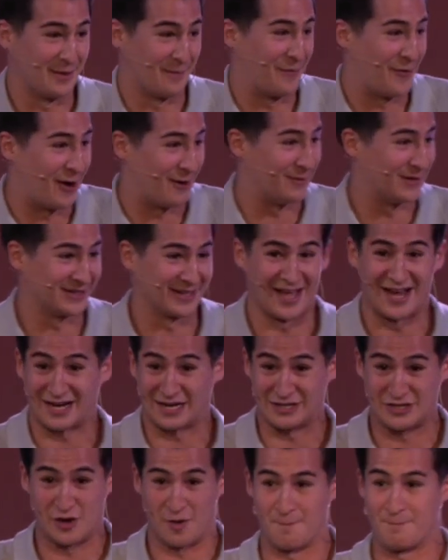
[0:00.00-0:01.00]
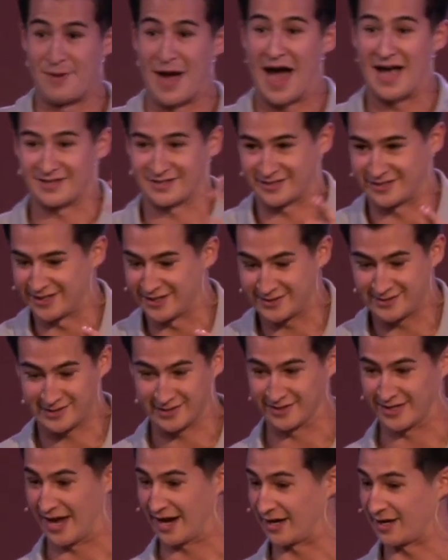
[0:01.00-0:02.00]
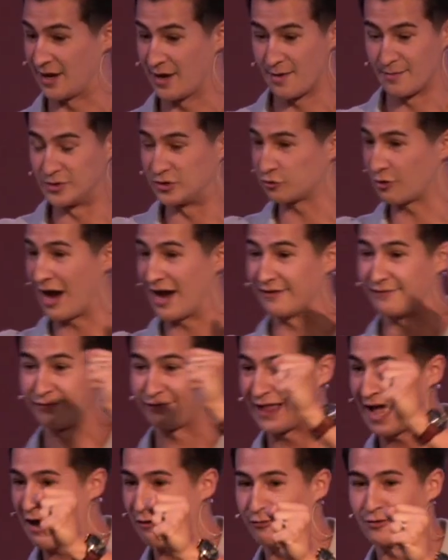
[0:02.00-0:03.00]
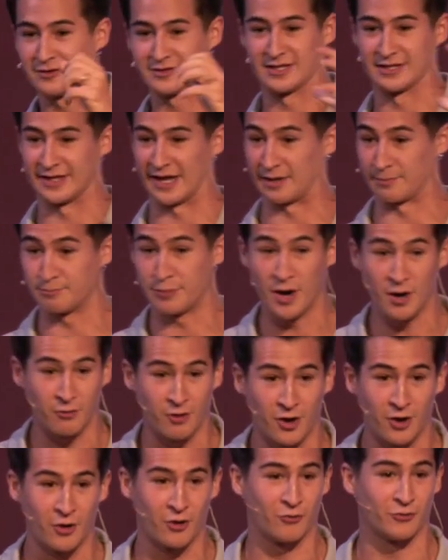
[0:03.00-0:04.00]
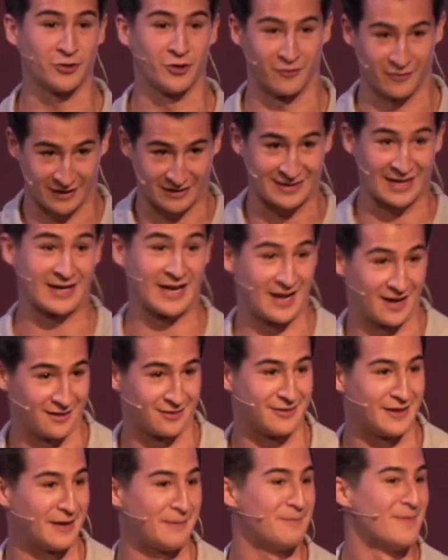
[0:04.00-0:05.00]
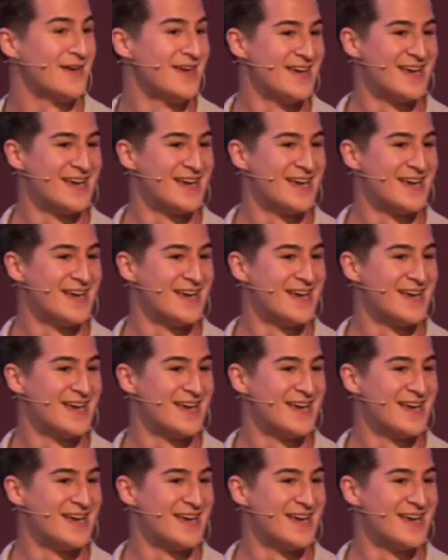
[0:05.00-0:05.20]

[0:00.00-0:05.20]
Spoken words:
apartment like, you know, baskets and like dried flowers and like boho, you know, like that kind of theme.